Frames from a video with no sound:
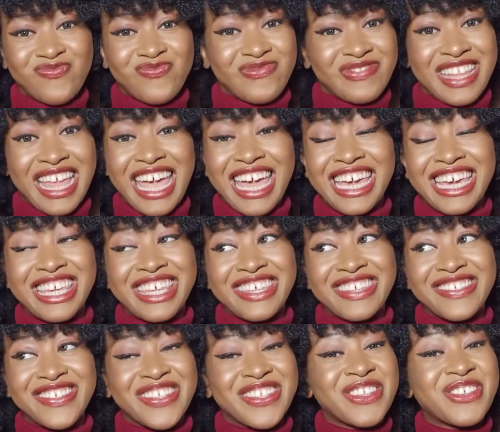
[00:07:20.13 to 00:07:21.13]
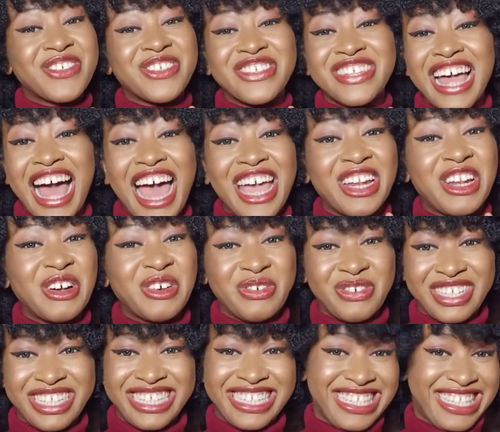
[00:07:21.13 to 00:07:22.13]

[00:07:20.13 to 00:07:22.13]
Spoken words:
Like, I love it.